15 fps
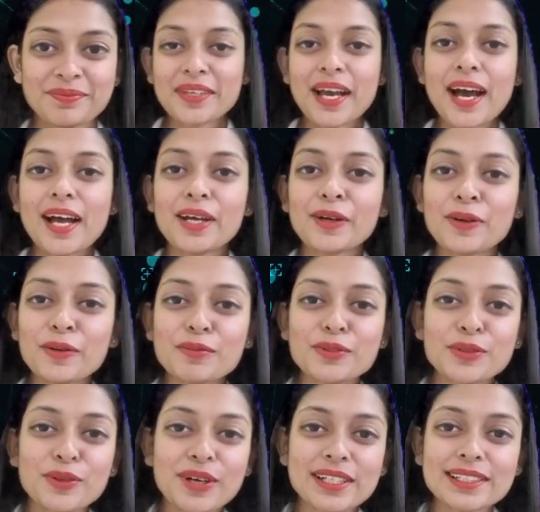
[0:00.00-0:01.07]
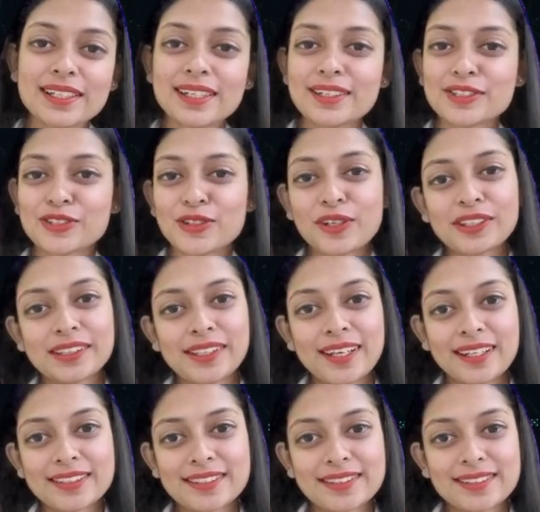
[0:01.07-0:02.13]
I hope you guys are enjoying the
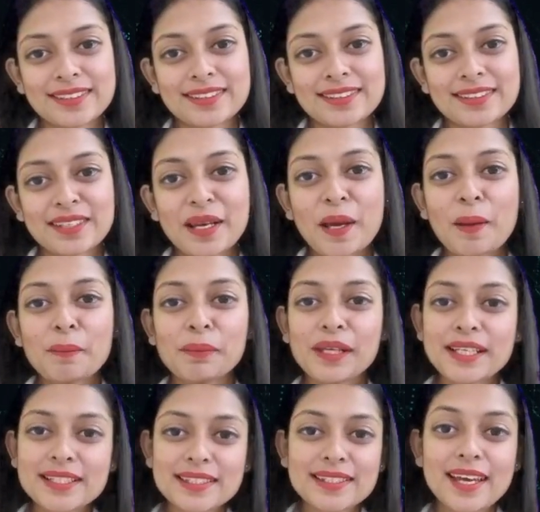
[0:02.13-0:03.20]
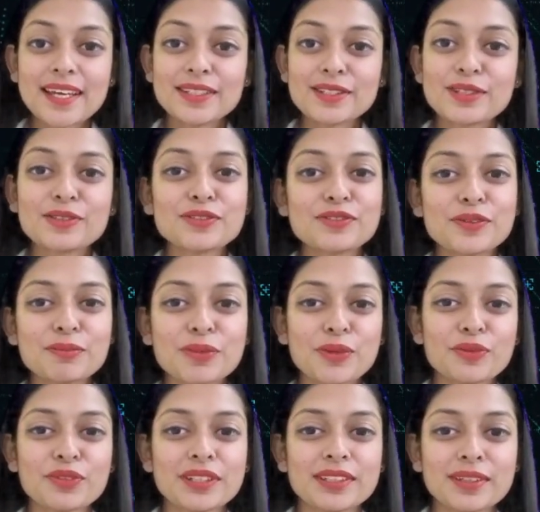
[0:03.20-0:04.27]
lectures. Please stay tuned for more
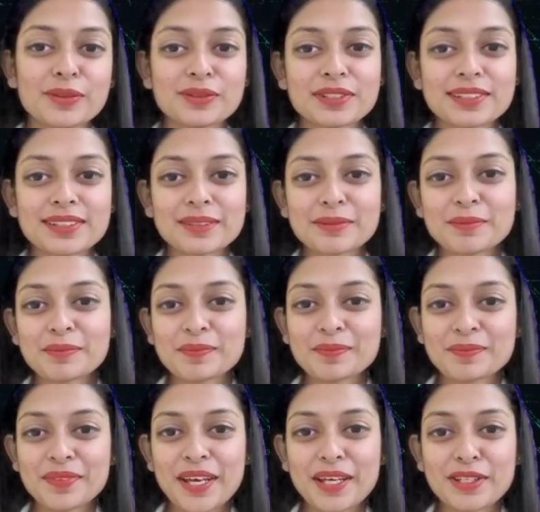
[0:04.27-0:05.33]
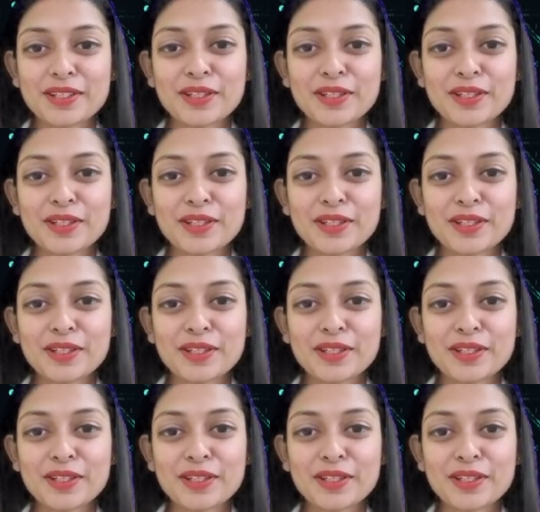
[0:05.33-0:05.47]
videos. Thank